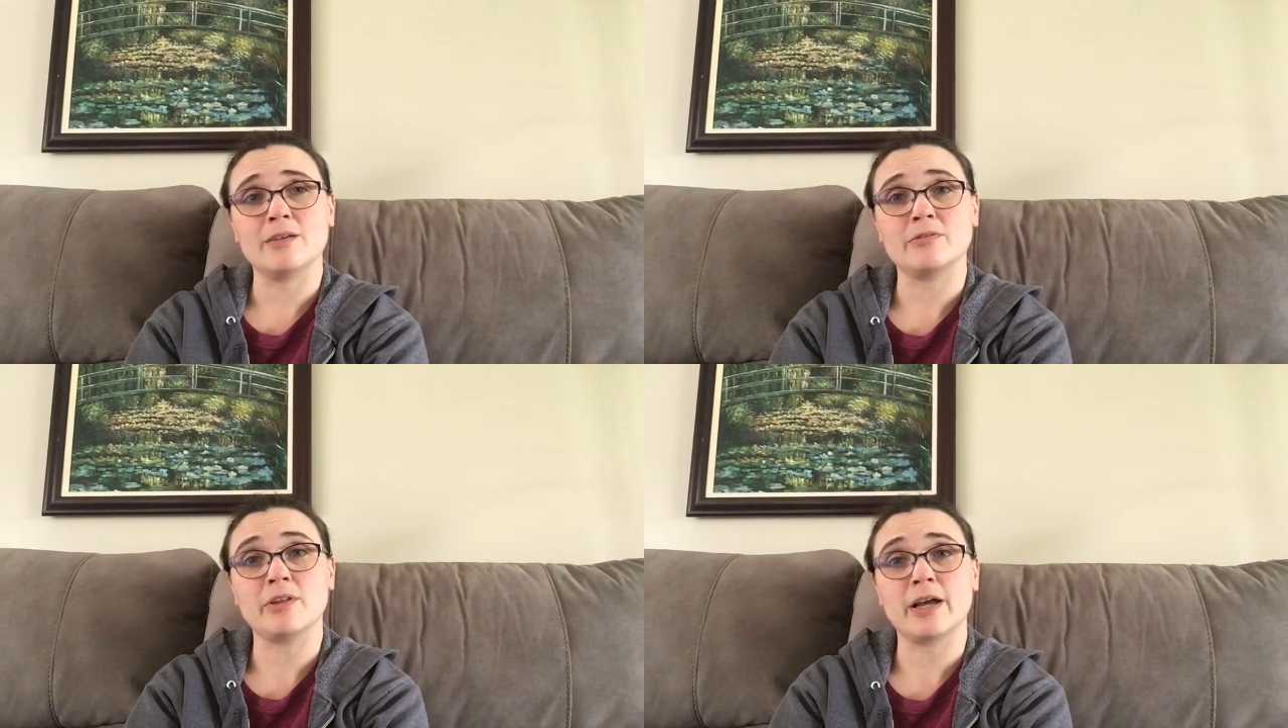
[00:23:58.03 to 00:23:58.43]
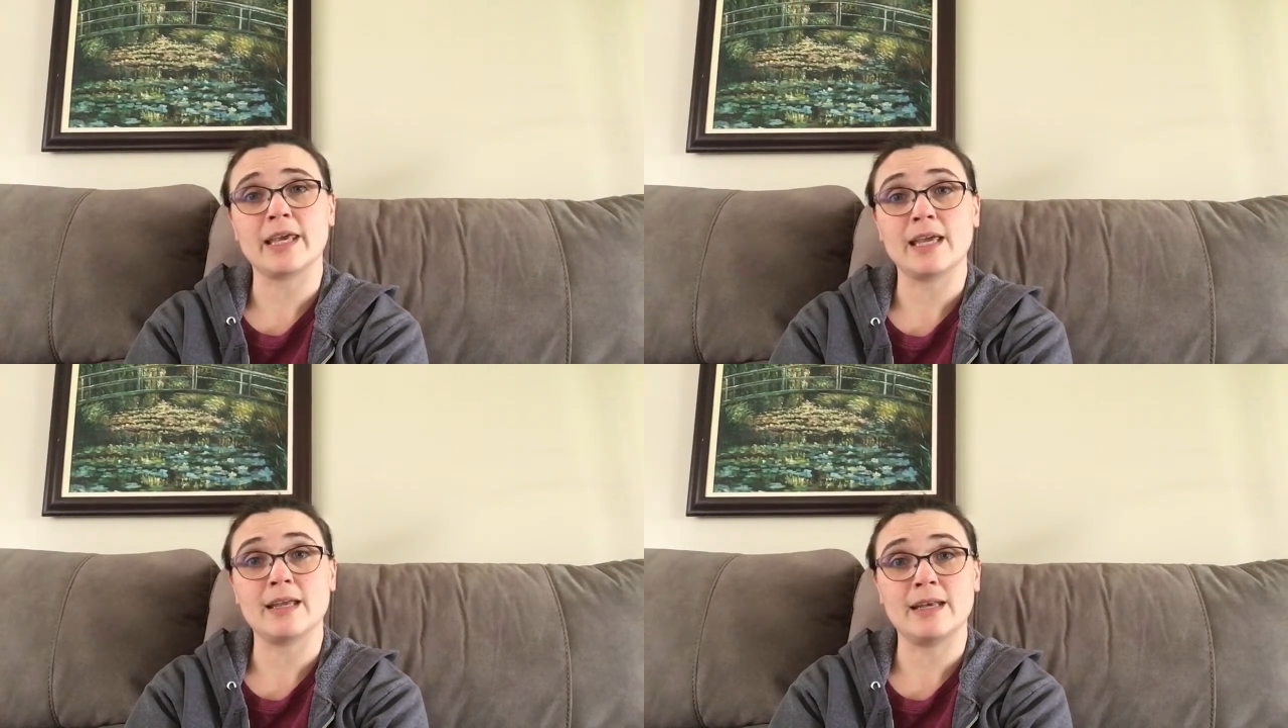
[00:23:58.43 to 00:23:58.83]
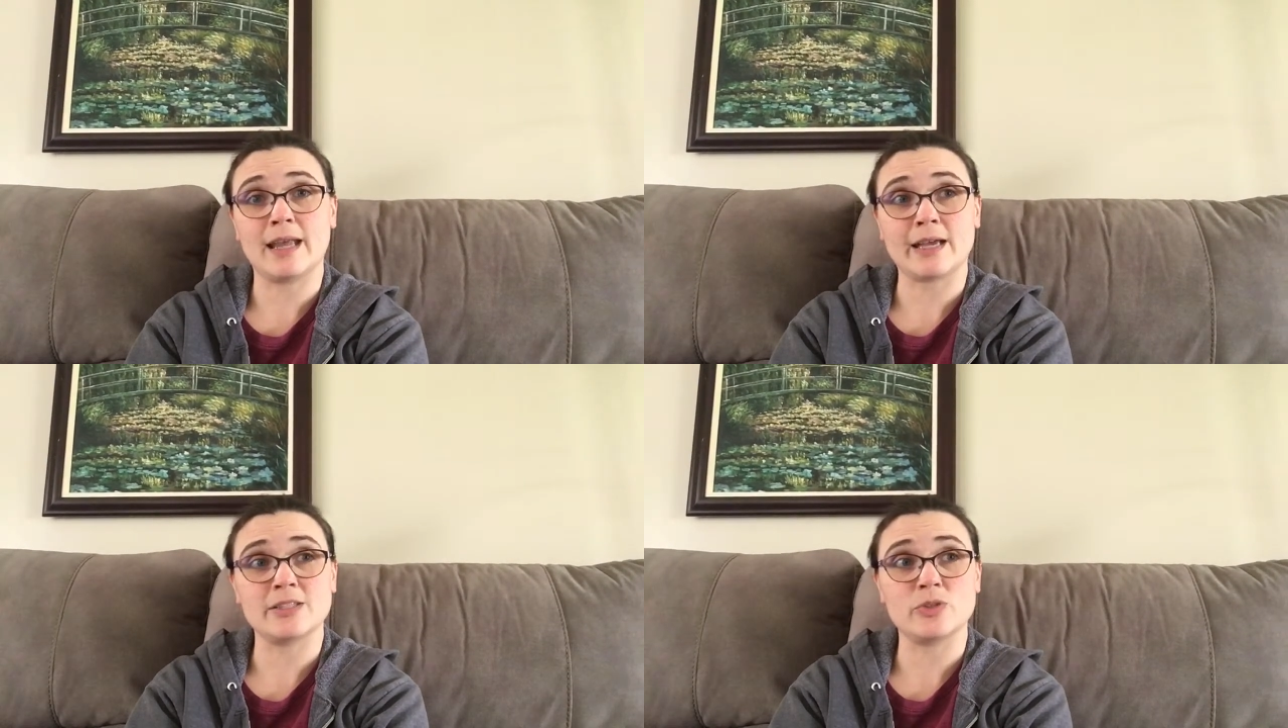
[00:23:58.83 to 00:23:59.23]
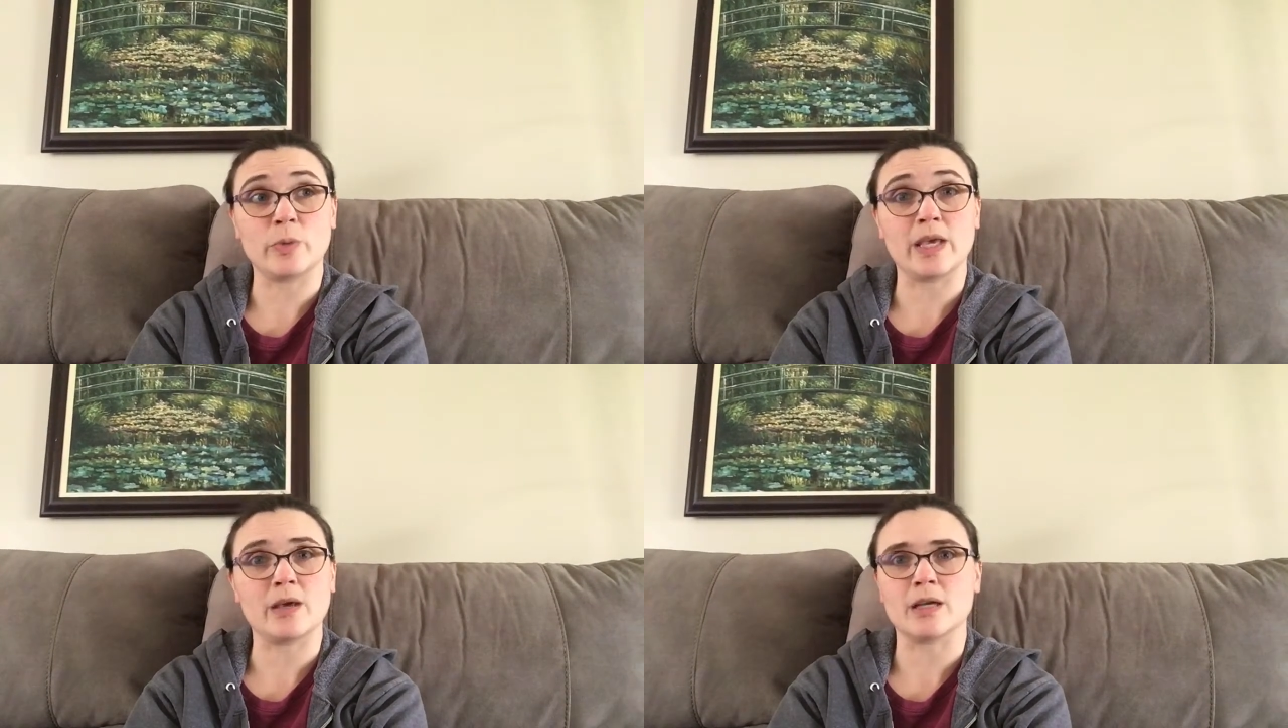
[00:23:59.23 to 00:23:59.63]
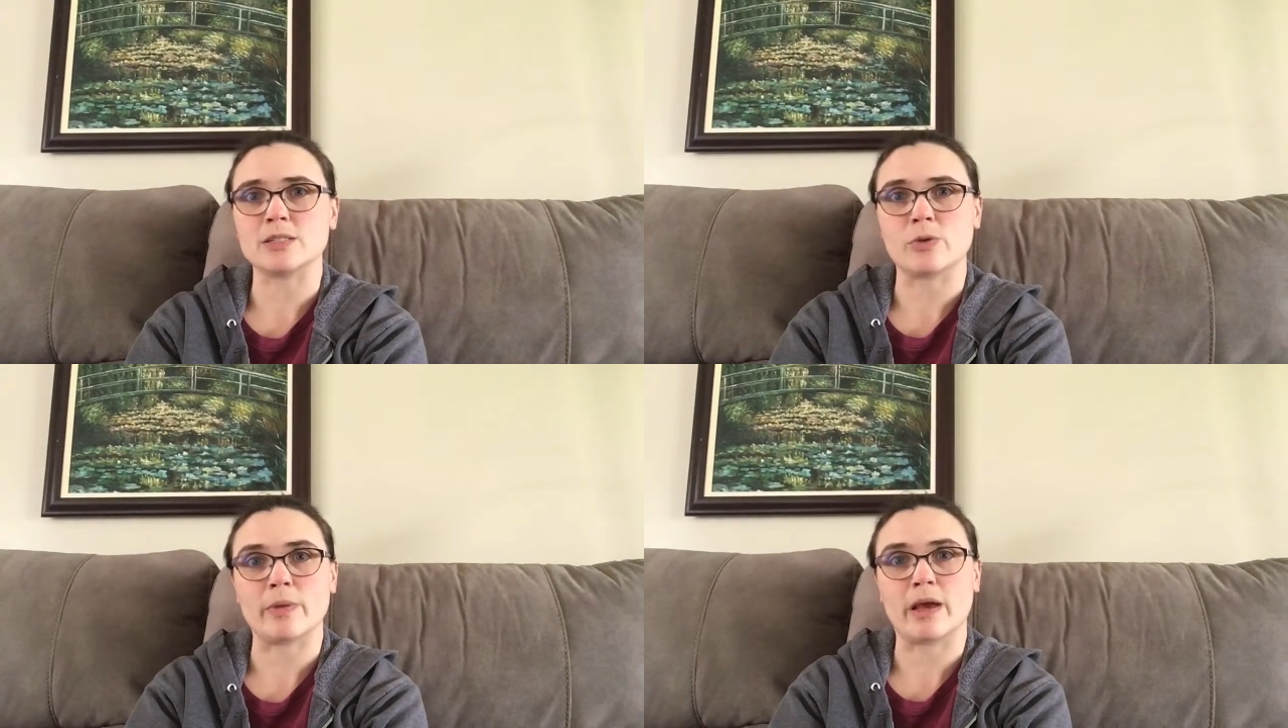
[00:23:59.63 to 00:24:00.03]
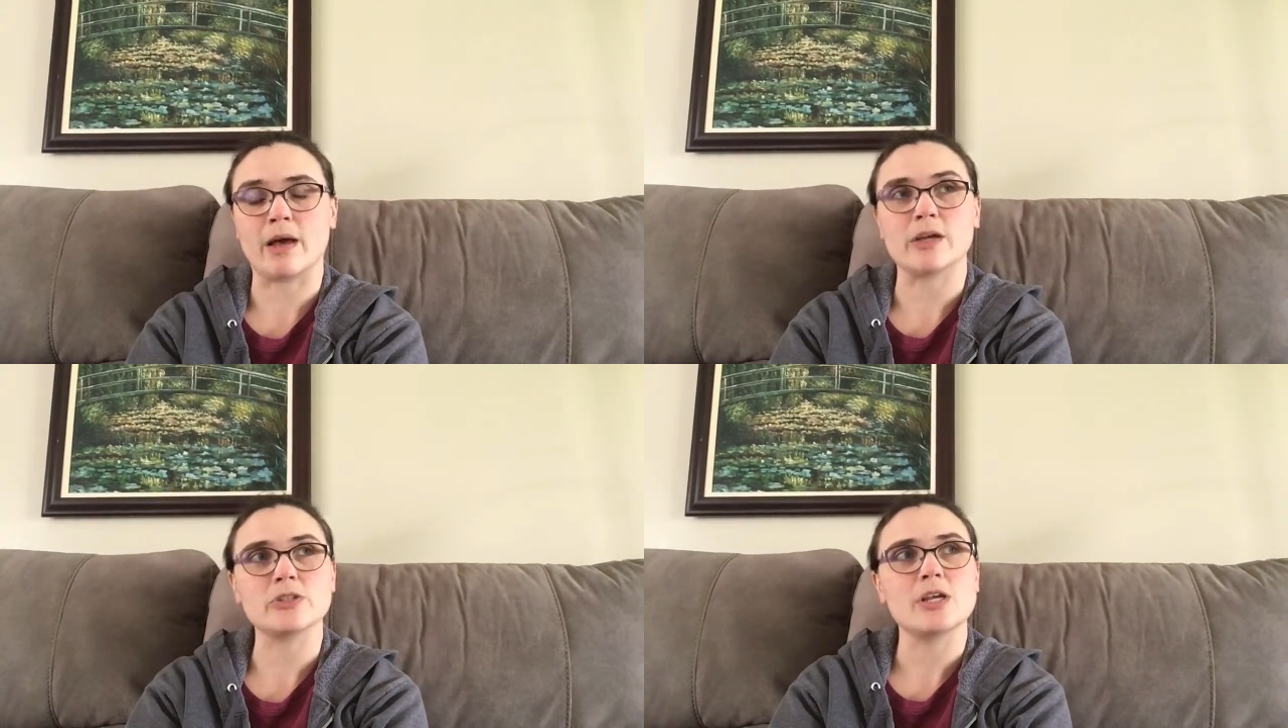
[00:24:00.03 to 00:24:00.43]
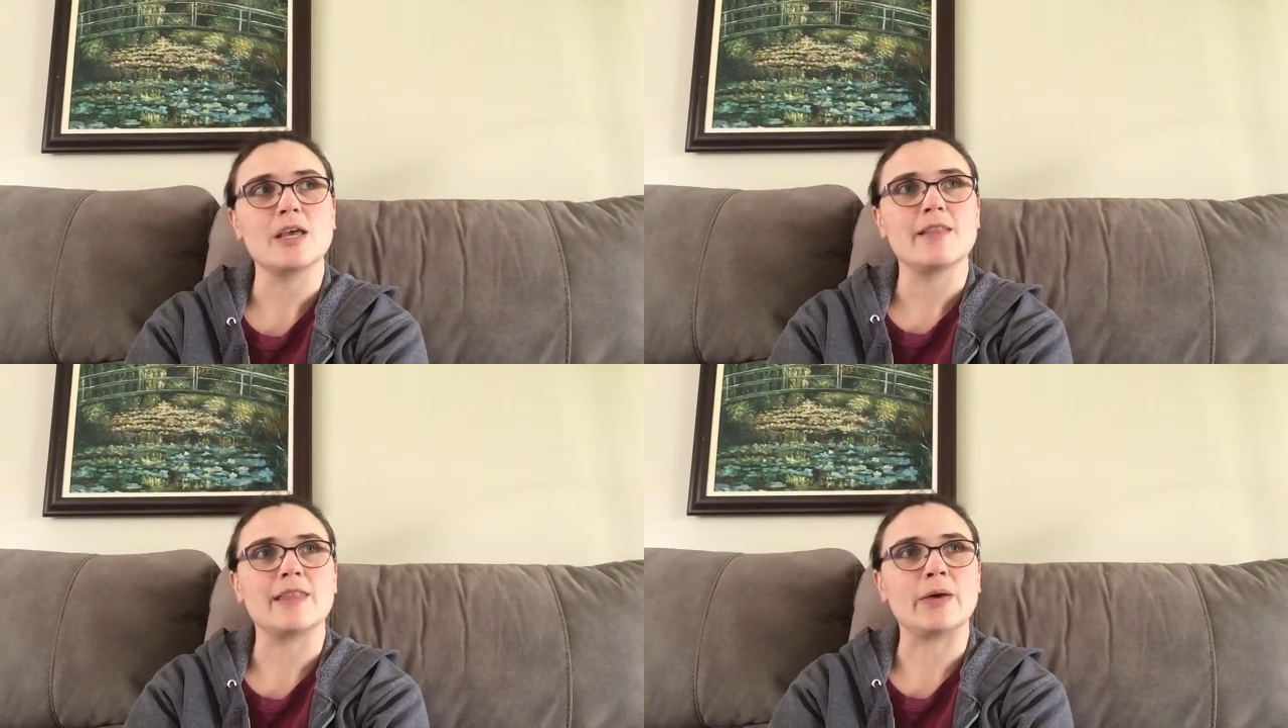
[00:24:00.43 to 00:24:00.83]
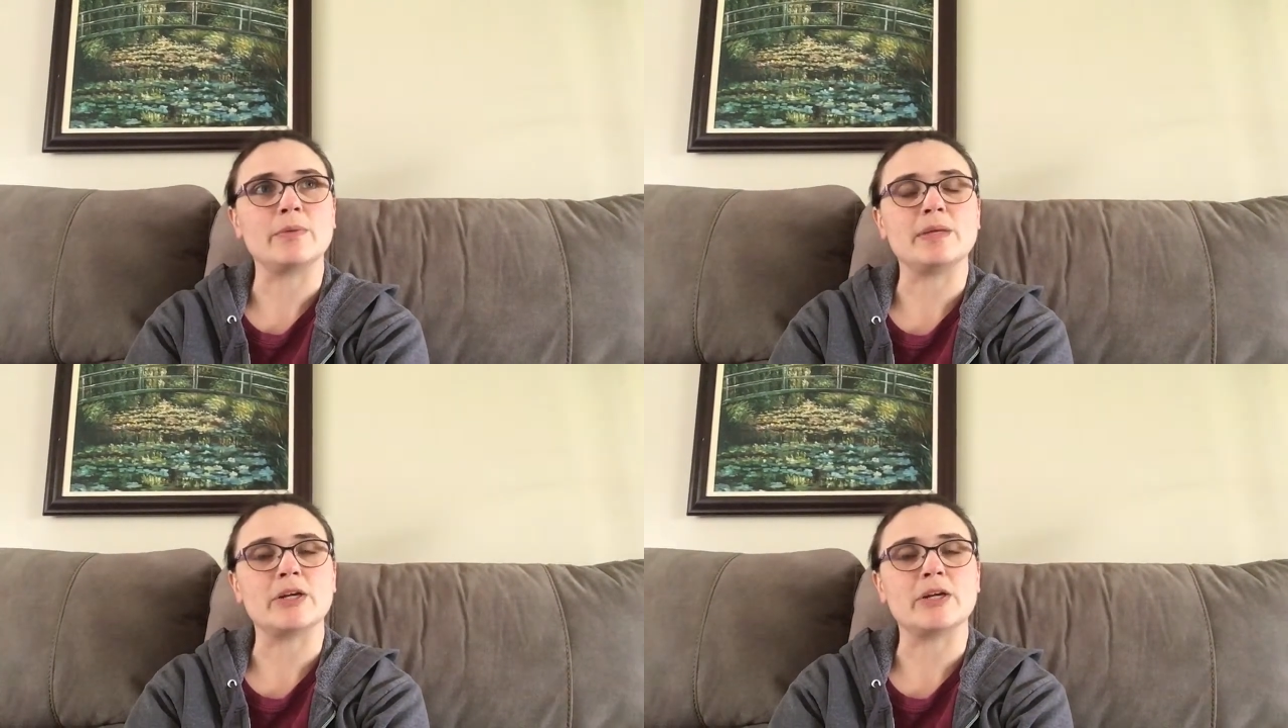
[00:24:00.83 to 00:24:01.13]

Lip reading: vlogging next week because, oh my gosh, that would be